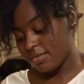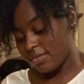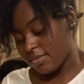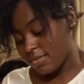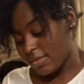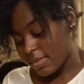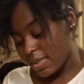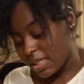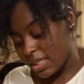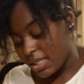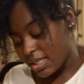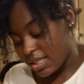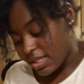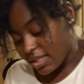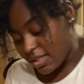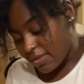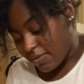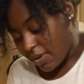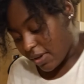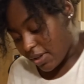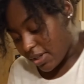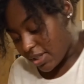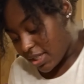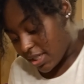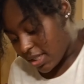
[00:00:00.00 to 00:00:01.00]
This is
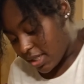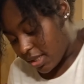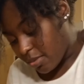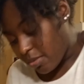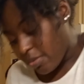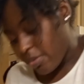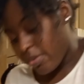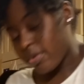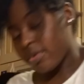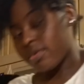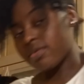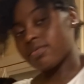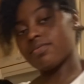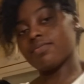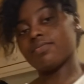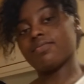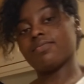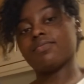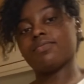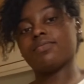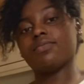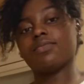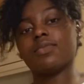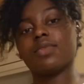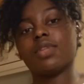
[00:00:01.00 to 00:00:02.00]
very simple.
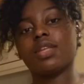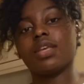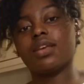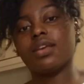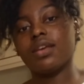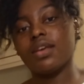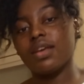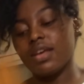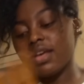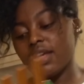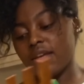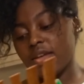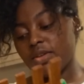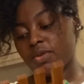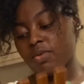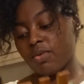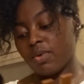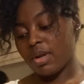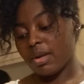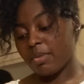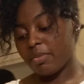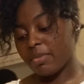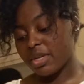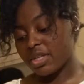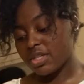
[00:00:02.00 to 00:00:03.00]
You
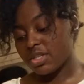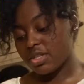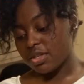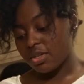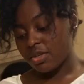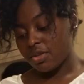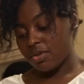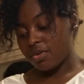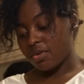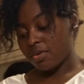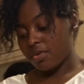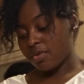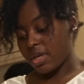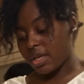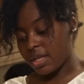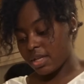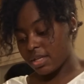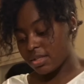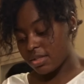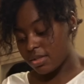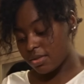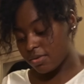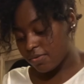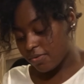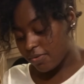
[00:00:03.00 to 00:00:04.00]
want to make sure you don't get it
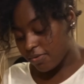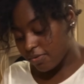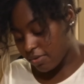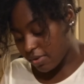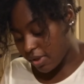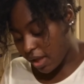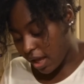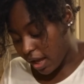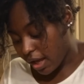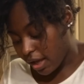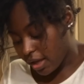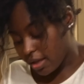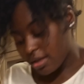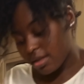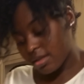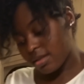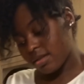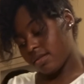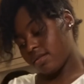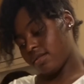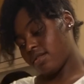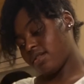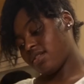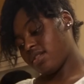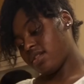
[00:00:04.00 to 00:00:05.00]
too flat.
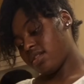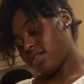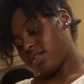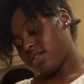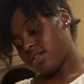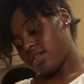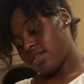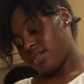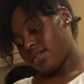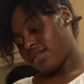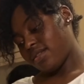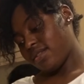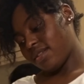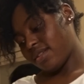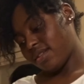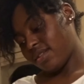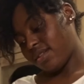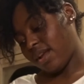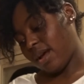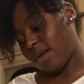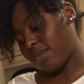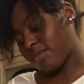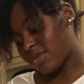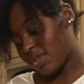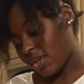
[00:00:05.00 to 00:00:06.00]

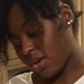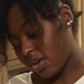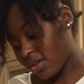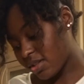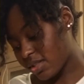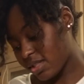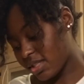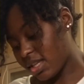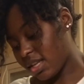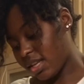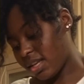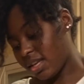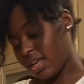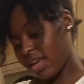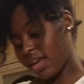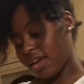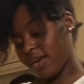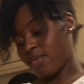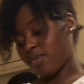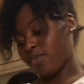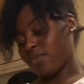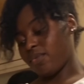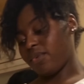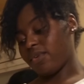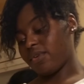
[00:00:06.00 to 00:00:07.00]
I'm talking to the
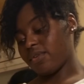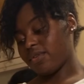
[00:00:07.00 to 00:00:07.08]
camera.